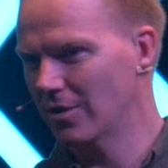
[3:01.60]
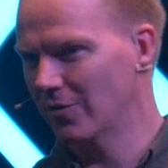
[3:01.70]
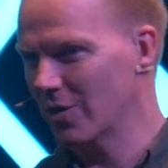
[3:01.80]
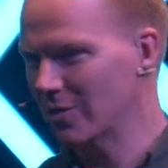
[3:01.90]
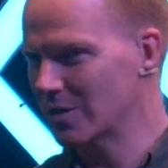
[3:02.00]
of
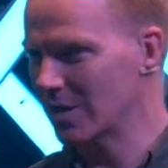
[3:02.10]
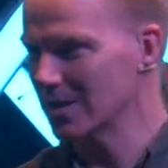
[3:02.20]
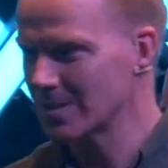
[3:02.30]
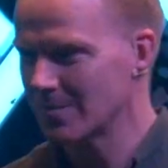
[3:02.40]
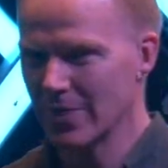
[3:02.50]
those
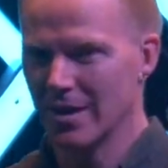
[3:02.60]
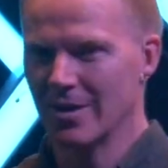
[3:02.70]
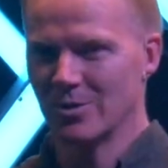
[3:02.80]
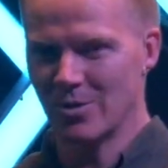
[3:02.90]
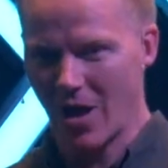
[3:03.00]
things?
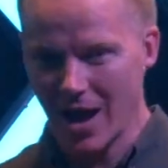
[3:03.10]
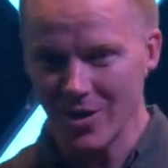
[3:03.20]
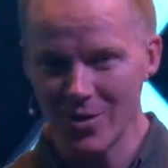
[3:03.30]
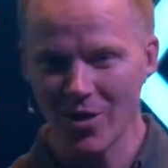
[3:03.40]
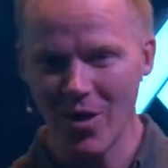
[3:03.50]
So how are
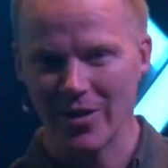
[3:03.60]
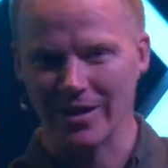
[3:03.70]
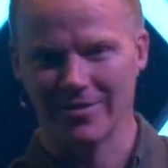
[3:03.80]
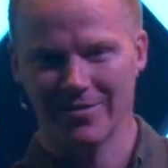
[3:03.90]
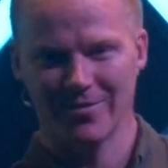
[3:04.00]
you
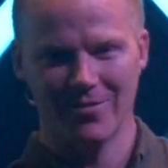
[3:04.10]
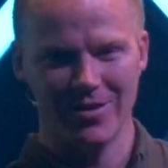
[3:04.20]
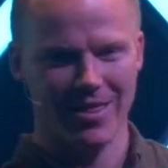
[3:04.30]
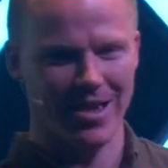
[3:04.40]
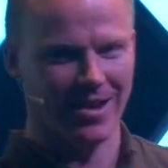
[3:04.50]
going
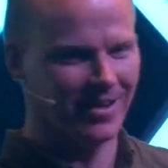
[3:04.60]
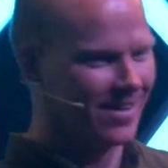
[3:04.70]
with that?